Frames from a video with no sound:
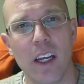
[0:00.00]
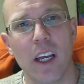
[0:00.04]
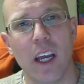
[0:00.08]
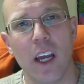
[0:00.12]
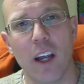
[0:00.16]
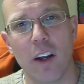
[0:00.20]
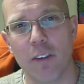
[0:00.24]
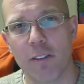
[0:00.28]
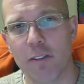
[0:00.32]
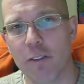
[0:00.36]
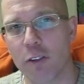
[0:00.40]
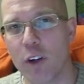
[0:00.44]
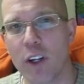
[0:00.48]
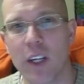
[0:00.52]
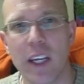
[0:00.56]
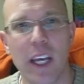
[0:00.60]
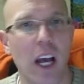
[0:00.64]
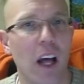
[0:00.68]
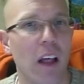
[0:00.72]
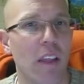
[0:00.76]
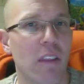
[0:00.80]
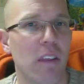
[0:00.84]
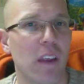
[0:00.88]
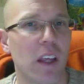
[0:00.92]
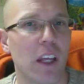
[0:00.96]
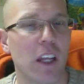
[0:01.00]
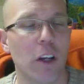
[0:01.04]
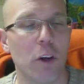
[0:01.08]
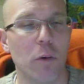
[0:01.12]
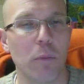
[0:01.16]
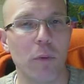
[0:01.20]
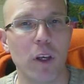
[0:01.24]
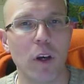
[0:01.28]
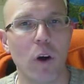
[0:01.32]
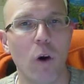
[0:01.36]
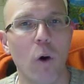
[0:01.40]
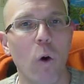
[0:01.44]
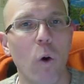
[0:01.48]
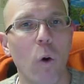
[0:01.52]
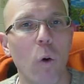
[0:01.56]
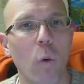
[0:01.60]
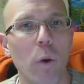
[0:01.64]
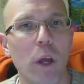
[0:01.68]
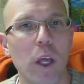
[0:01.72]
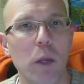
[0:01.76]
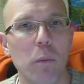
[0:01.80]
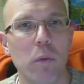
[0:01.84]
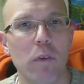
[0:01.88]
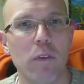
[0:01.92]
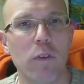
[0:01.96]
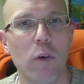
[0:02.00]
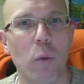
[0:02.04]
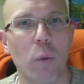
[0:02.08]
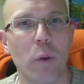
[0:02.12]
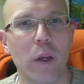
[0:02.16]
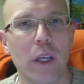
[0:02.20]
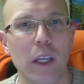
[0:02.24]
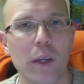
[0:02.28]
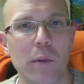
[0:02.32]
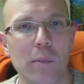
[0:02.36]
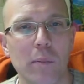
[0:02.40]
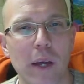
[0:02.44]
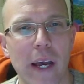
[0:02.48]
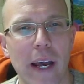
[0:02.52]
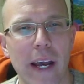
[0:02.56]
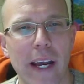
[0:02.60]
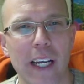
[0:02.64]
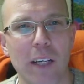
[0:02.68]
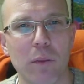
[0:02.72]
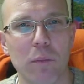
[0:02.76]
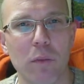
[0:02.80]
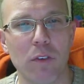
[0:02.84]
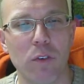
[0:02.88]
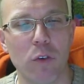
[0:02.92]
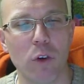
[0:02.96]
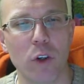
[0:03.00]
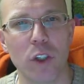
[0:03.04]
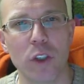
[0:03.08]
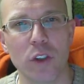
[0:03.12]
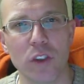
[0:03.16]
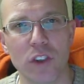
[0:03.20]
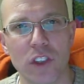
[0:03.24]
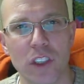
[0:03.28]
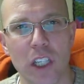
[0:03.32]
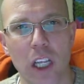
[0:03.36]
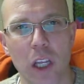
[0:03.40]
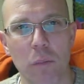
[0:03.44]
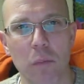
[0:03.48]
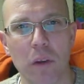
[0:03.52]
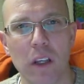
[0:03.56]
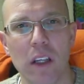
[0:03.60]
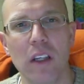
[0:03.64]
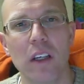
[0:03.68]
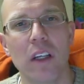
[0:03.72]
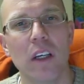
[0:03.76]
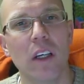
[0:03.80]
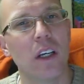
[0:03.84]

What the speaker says: and freak out thinking it'll be a whole week before we get back and before you'll see me.